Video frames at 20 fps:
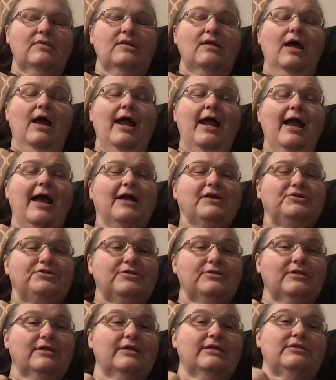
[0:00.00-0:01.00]
I
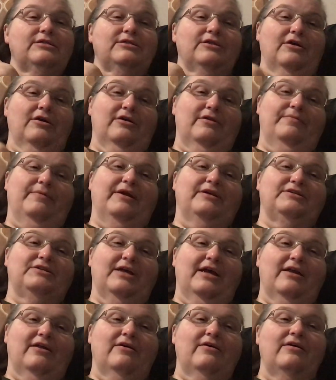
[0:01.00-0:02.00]
actually started my
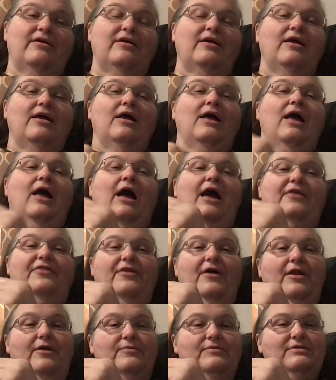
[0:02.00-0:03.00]
channel. I
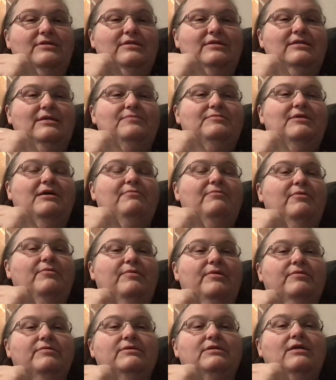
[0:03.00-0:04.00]
thought it was in September, but
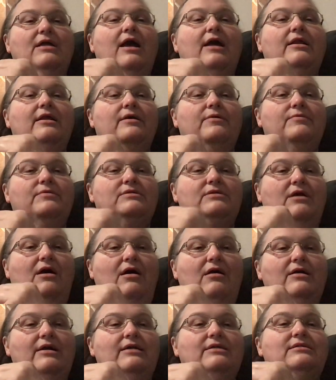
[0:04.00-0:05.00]
it was not. It was
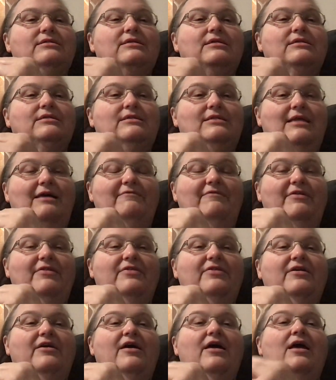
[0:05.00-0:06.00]
August 7th,
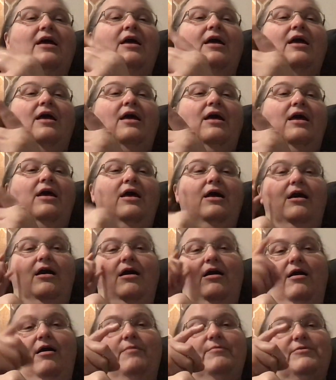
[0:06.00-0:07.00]

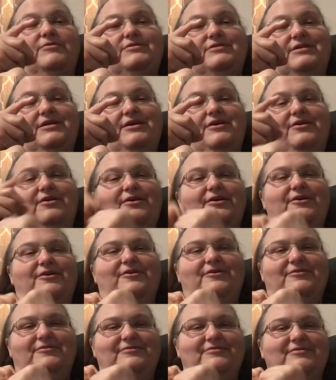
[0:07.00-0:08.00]
almost a year ago.
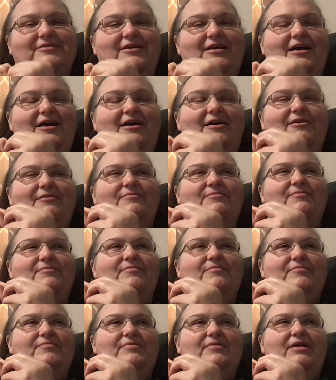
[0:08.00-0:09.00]

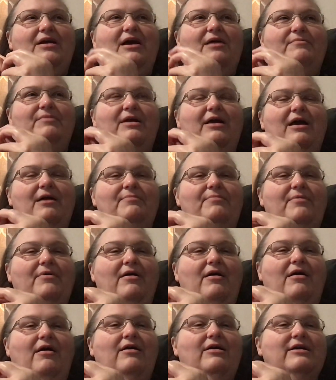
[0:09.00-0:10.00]
Coming up
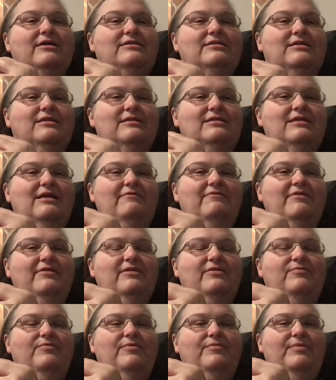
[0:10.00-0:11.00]
August the
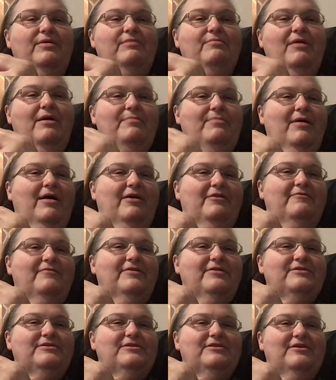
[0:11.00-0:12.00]
7th will be my
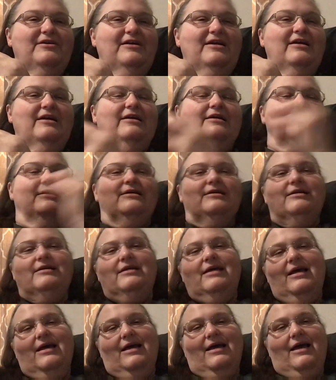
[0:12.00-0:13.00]
podiversary.
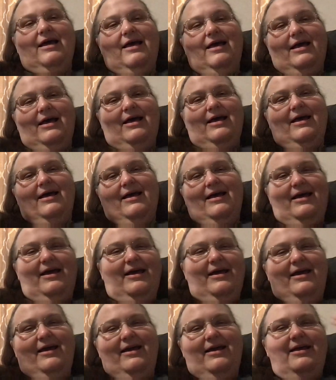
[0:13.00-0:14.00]

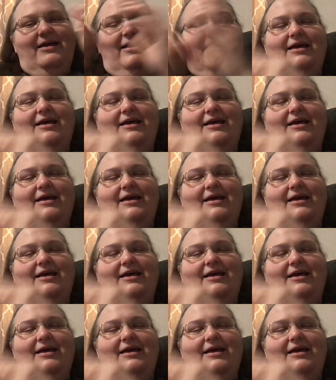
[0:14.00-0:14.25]
Yay!